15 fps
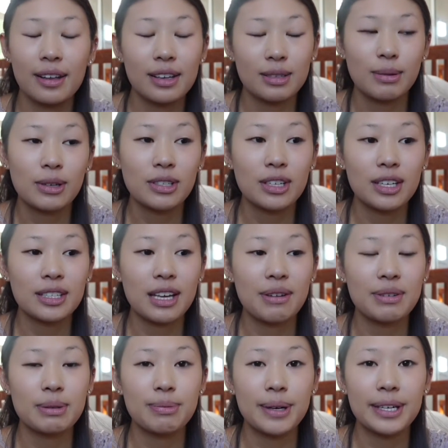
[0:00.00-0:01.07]
especially because I
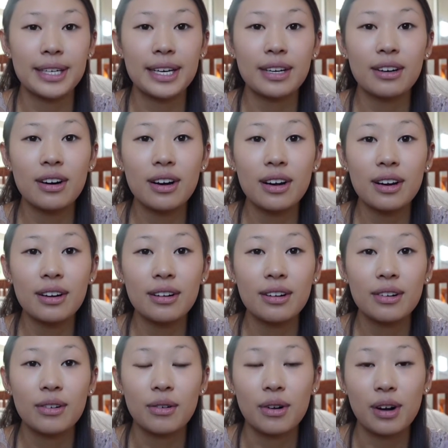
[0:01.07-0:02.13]
have a spray tan on,
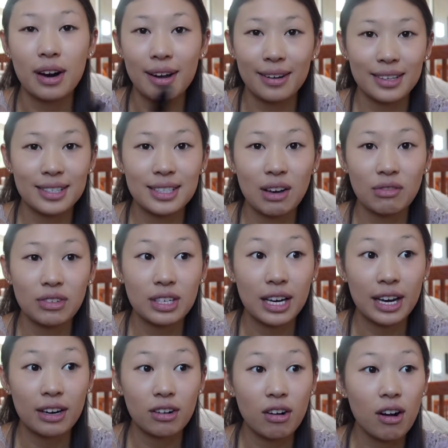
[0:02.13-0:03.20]
or a self
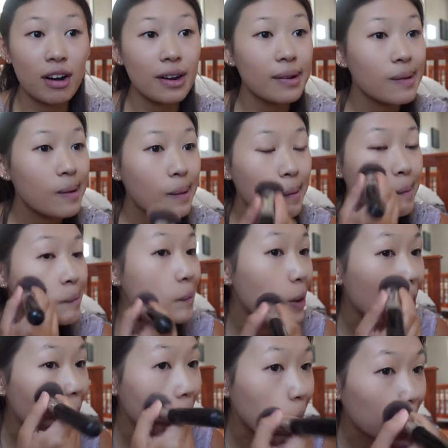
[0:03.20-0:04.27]
tanner on,
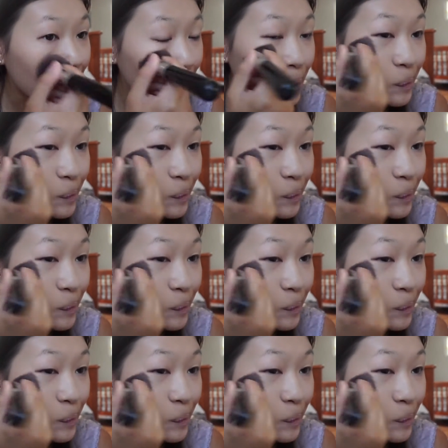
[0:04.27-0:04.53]
but